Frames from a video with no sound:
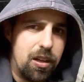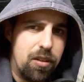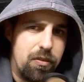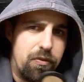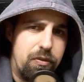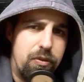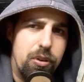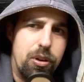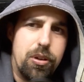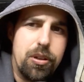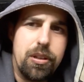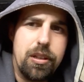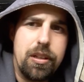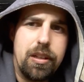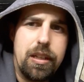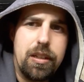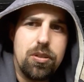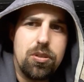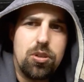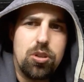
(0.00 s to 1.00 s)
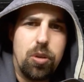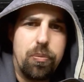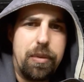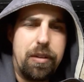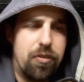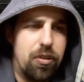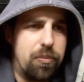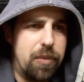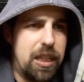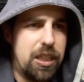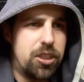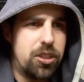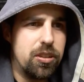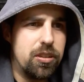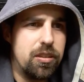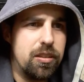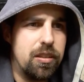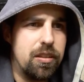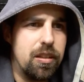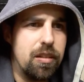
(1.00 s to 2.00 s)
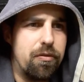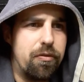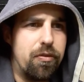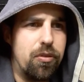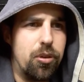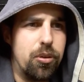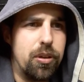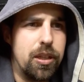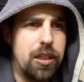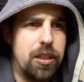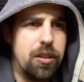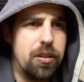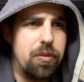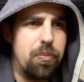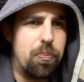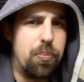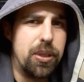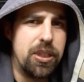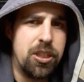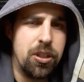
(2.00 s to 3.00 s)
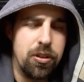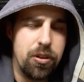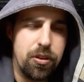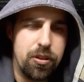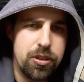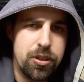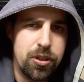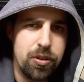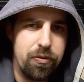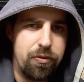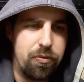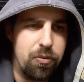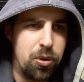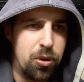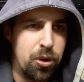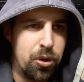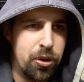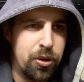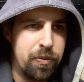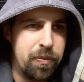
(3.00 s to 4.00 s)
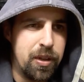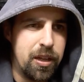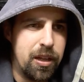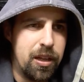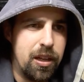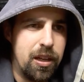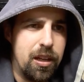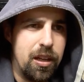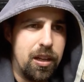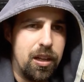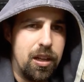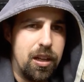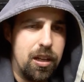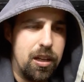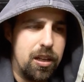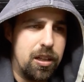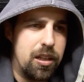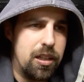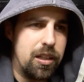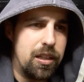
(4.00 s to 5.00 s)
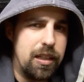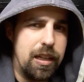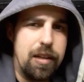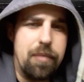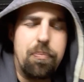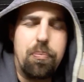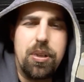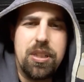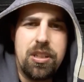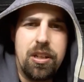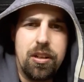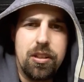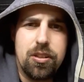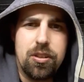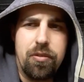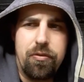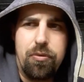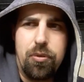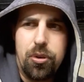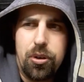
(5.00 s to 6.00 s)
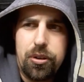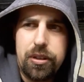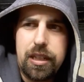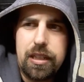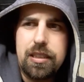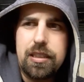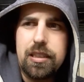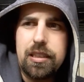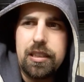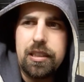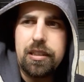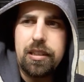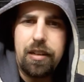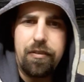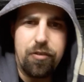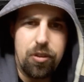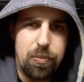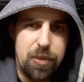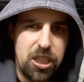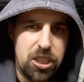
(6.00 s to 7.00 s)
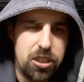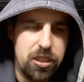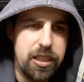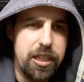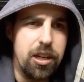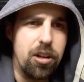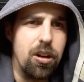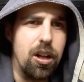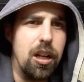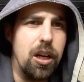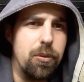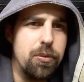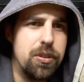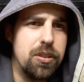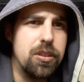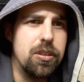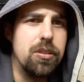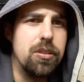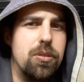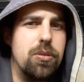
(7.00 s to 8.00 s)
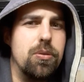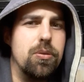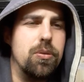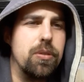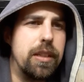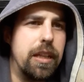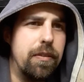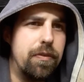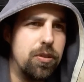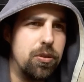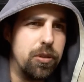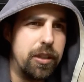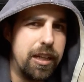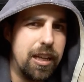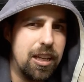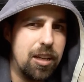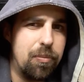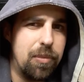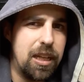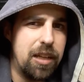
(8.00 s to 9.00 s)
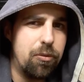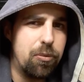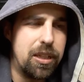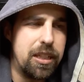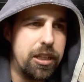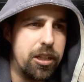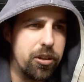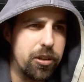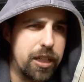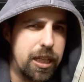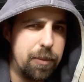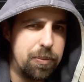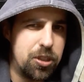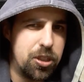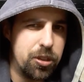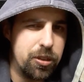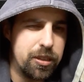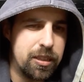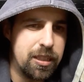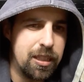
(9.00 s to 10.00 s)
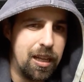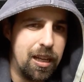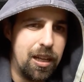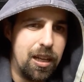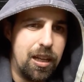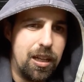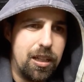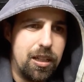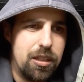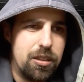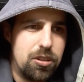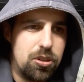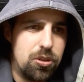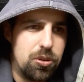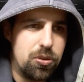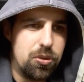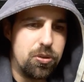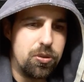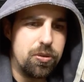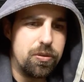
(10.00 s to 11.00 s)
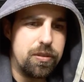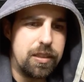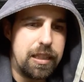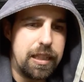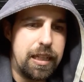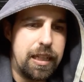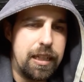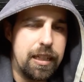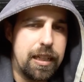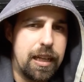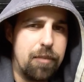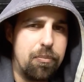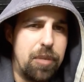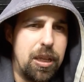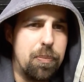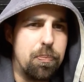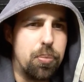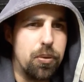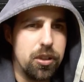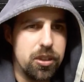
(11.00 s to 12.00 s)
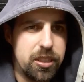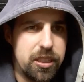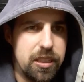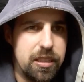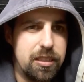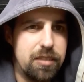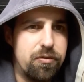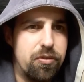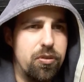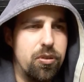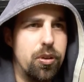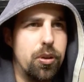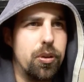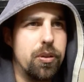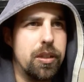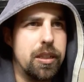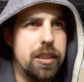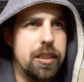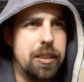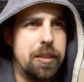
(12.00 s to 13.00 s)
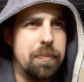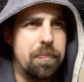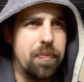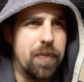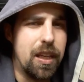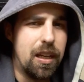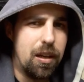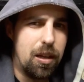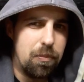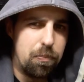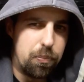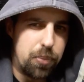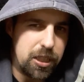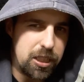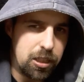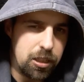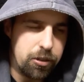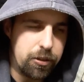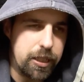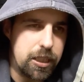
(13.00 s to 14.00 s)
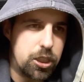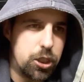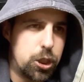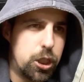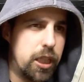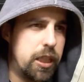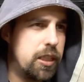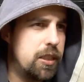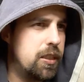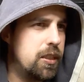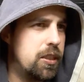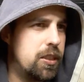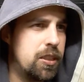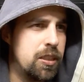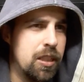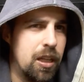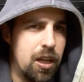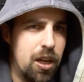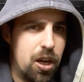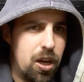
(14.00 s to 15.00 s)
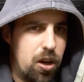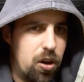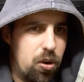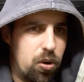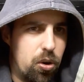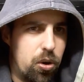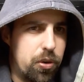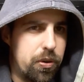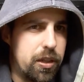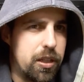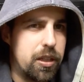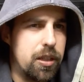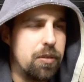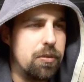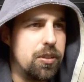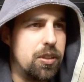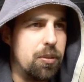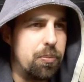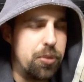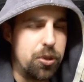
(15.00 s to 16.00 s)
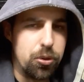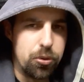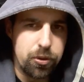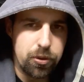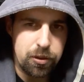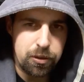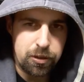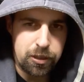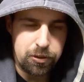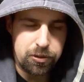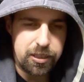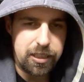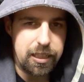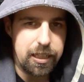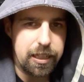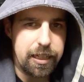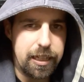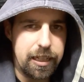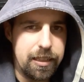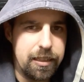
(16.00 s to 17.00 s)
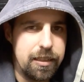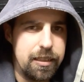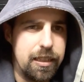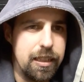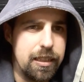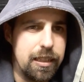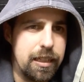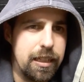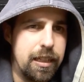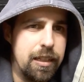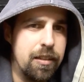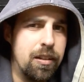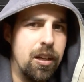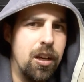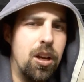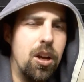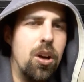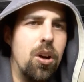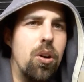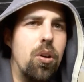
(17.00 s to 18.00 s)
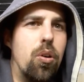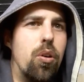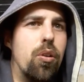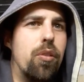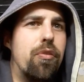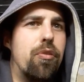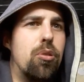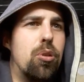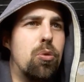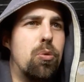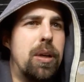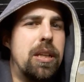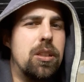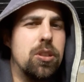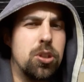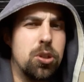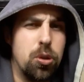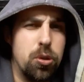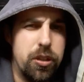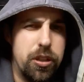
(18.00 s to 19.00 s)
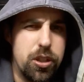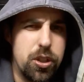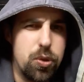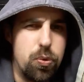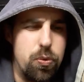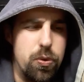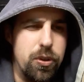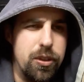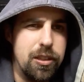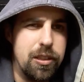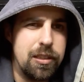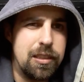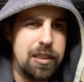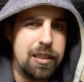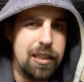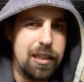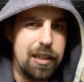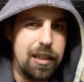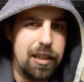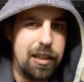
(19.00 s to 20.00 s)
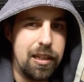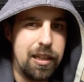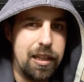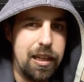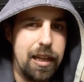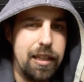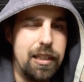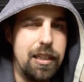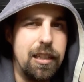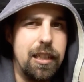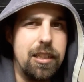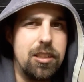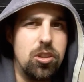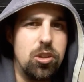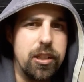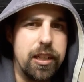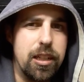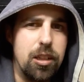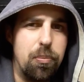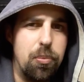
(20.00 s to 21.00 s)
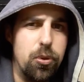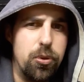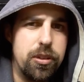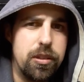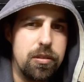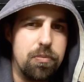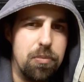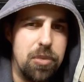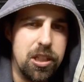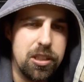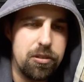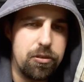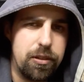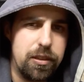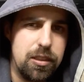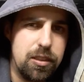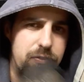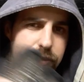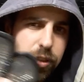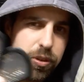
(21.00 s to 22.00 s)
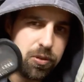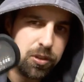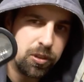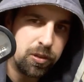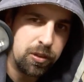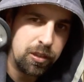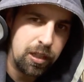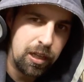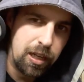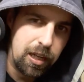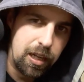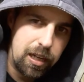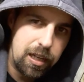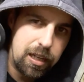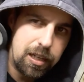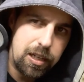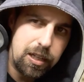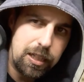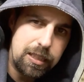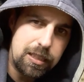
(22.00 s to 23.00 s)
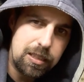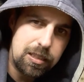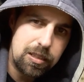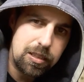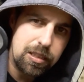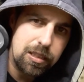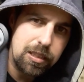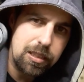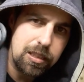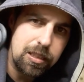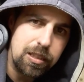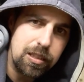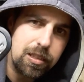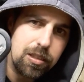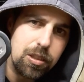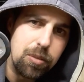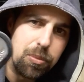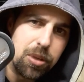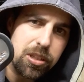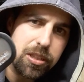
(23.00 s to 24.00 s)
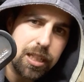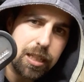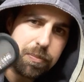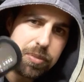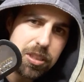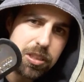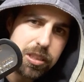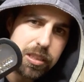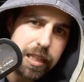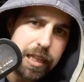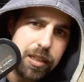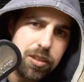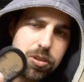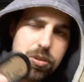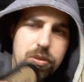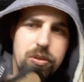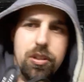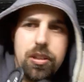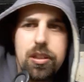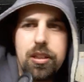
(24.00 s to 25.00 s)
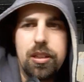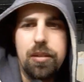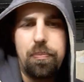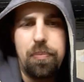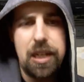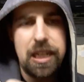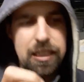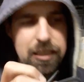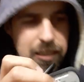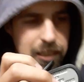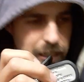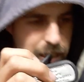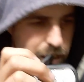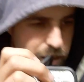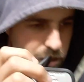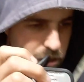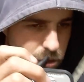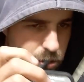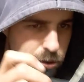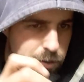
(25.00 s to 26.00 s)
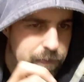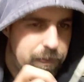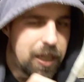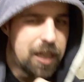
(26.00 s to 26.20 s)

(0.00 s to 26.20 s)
for some information for prisoners of war. Yeah, prisoners of war, that the information they are allowed to give to the enemy when they are captured, so they can be processed for prisoner exchange, or the bureaucracy again, yet again, or for when the soldier is wounded and he needs to get a blood transfusion. It's the blood type stands on the plate. So